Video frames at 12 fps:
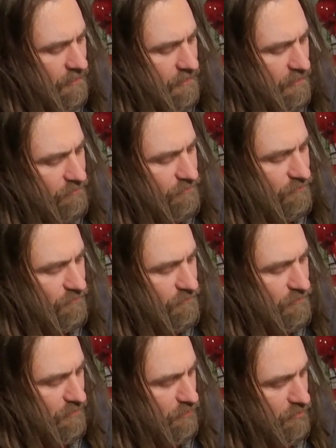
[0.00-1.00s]
if
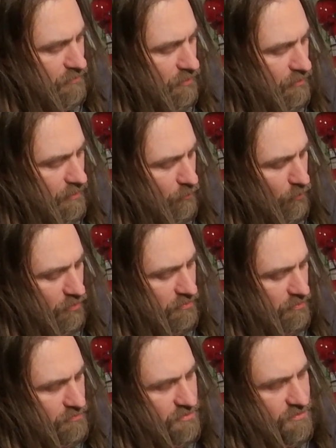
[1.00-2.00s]
you know how we're
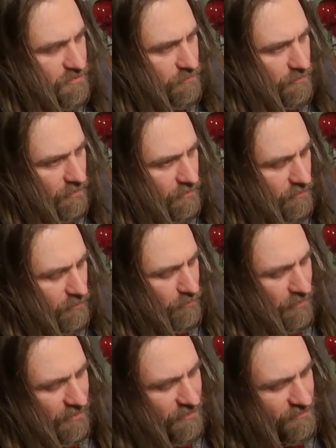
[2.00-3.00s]
used to the low
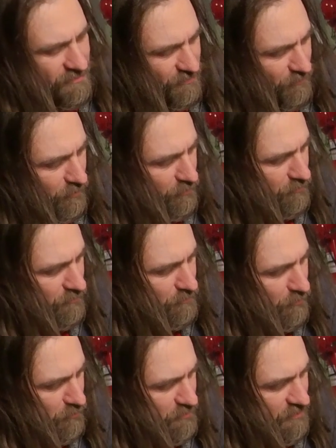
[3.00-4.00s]
latency mode
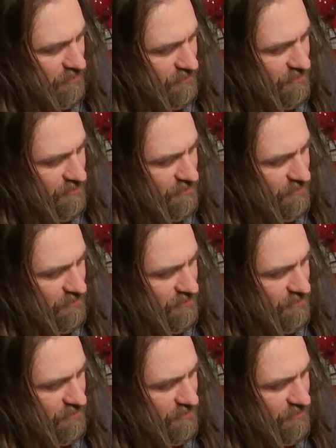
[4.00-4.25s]
most of the